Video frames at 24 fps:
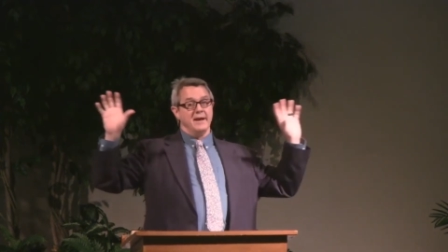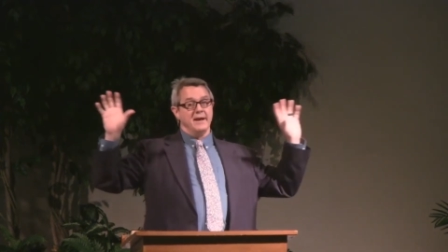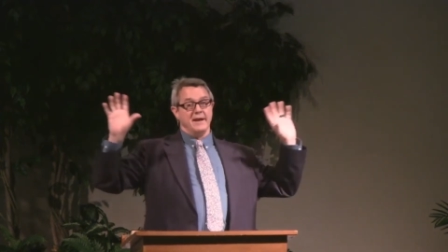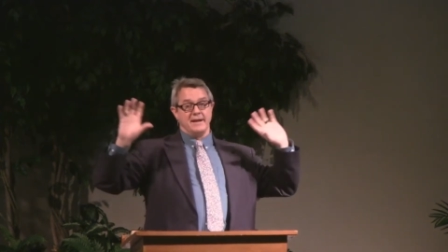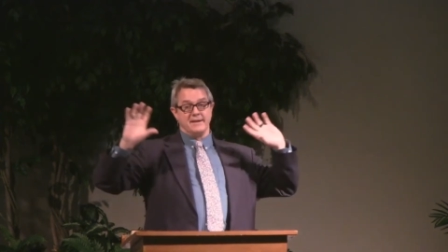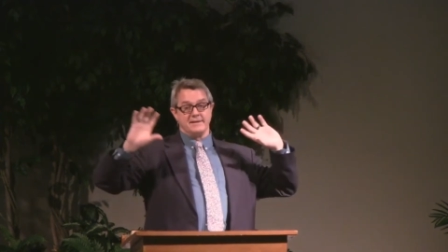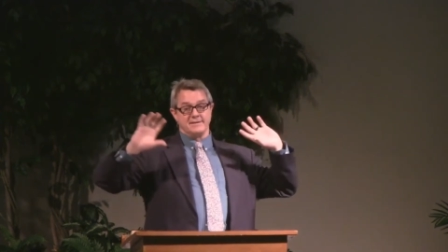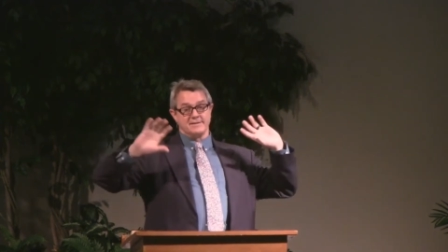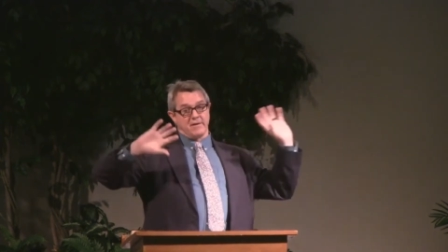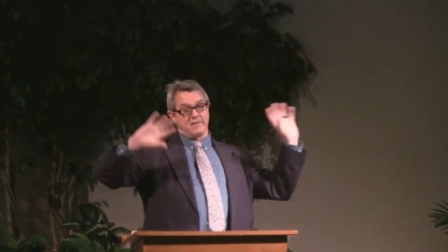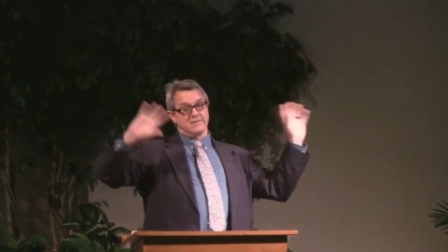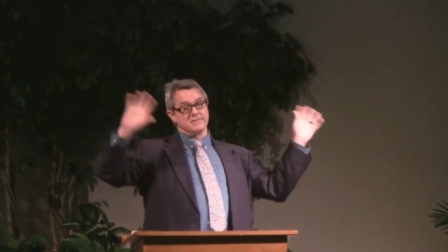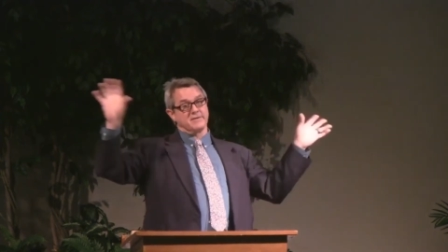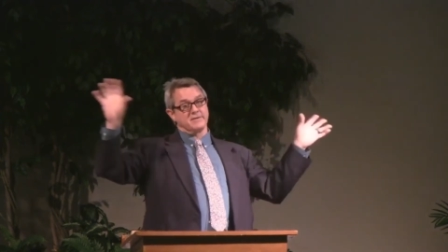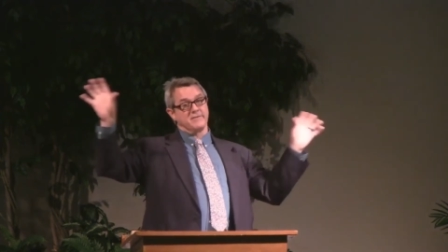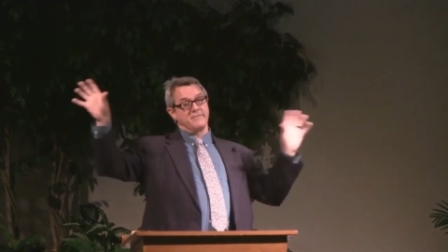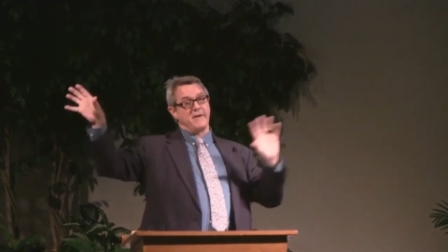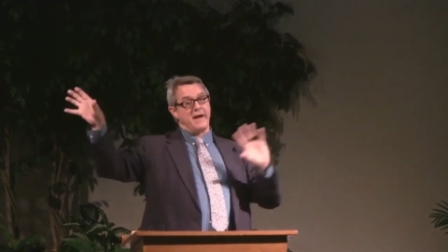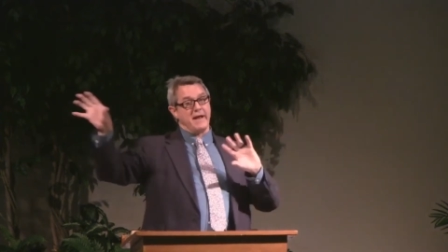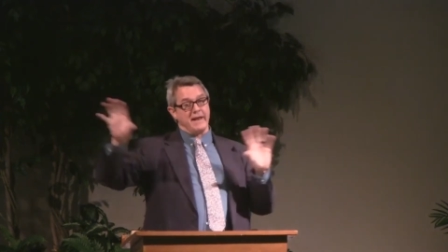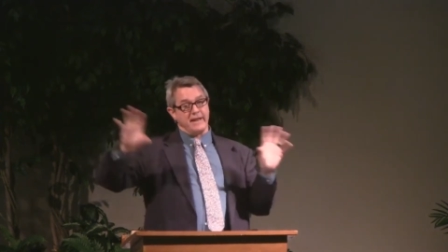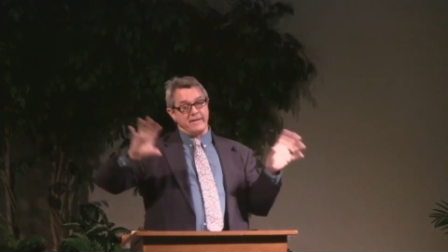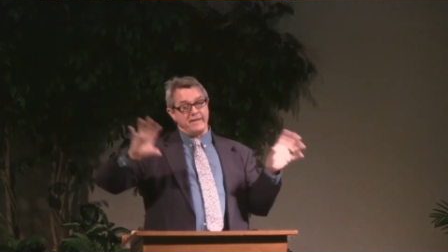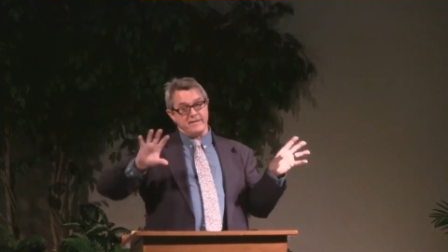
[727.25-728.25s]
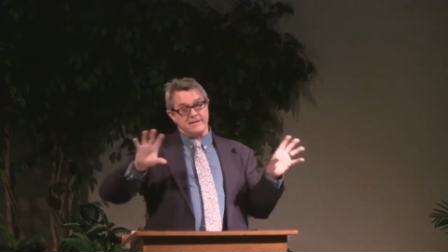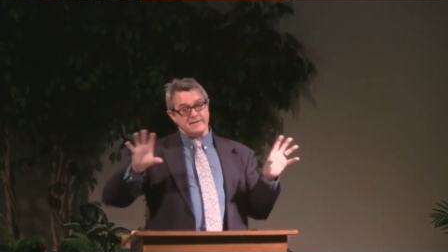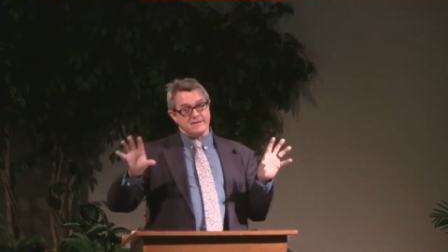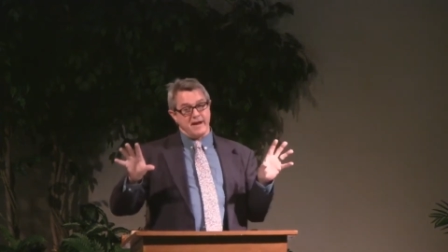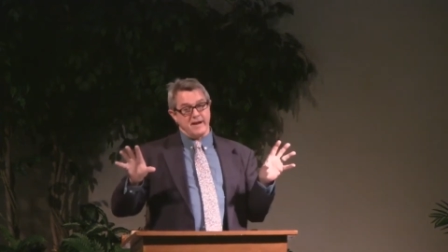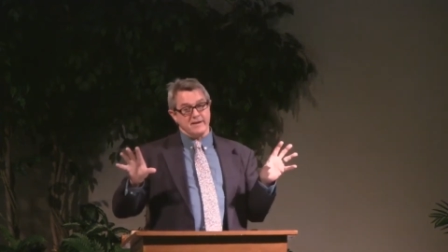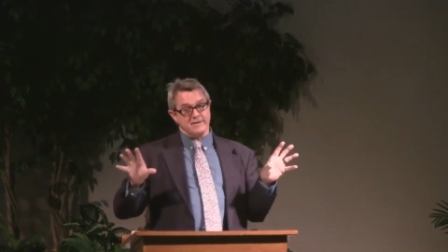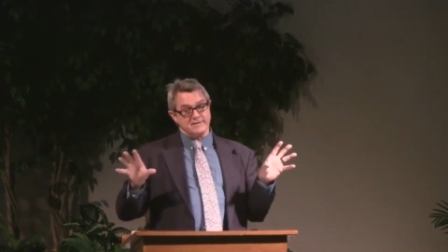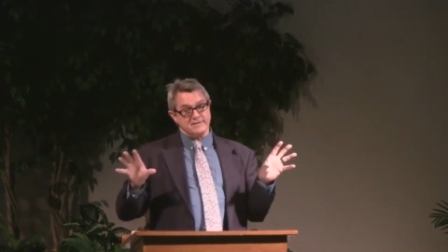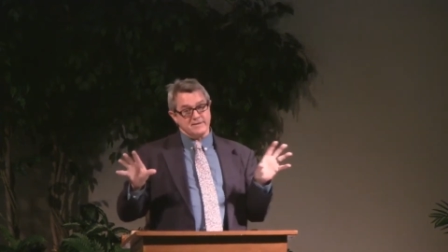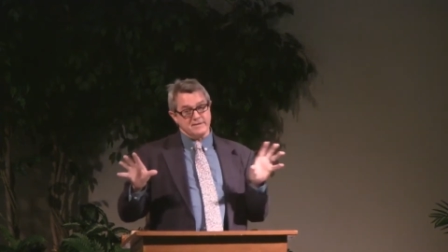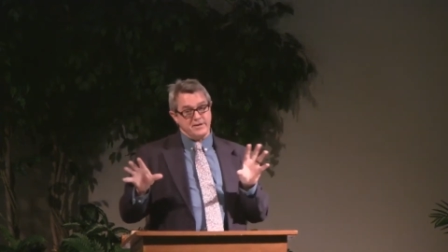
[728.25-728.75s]
and starts to violate this
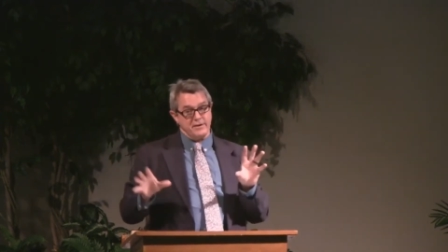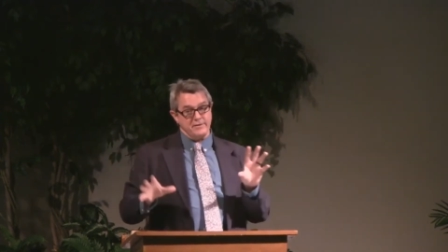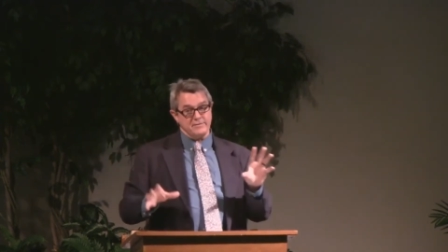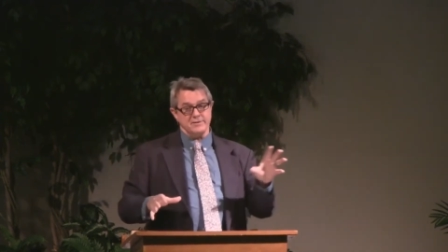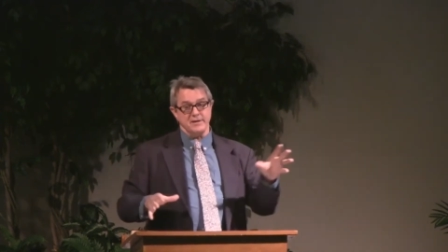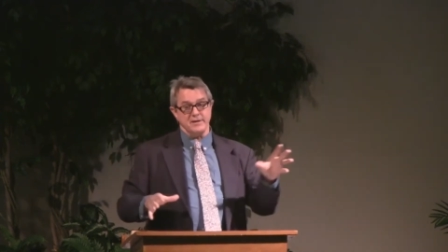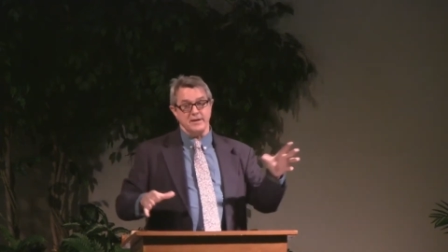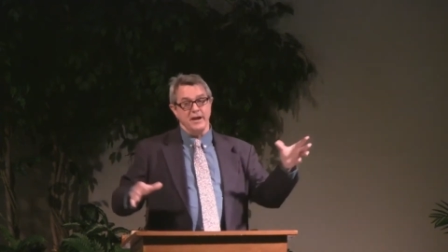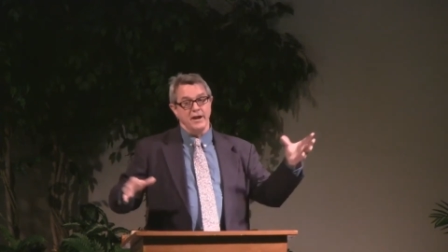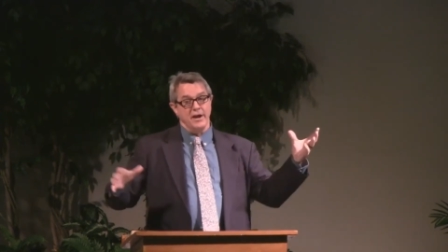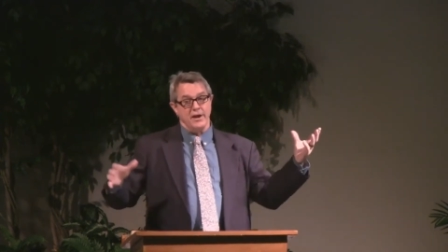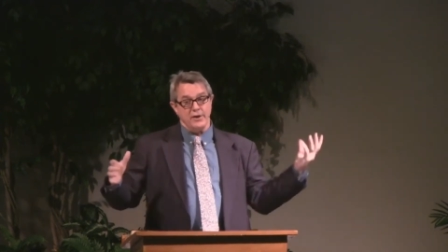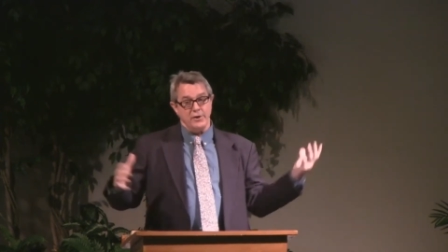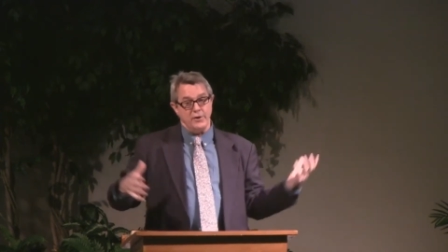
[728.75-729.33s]
Constitution,